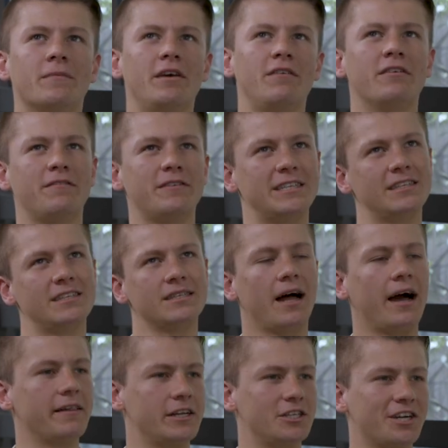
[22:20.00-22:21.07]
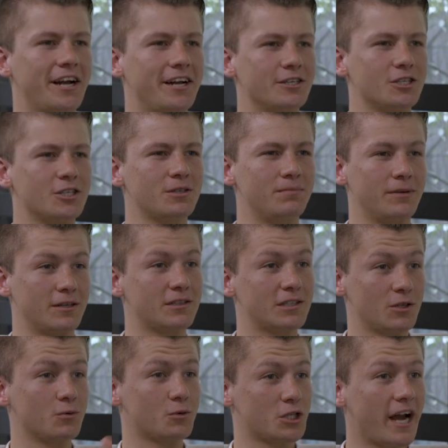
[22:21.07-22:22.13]
even if it's a slightly changed, but
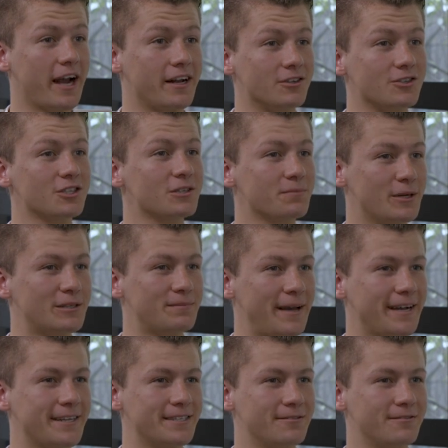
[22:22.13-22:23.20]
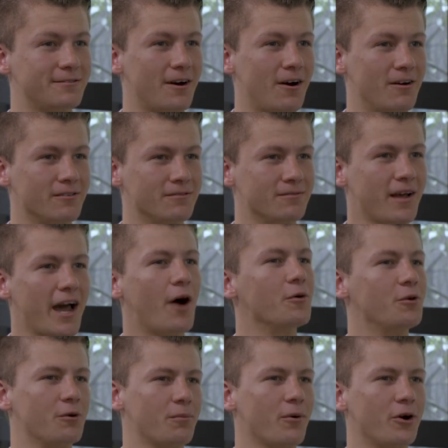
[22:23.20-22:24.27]
still changed perspective on how
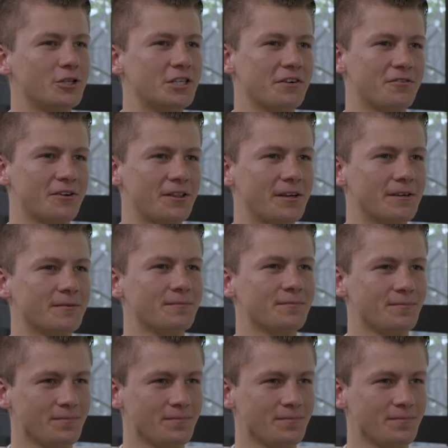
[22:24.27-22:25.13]
you approach everything.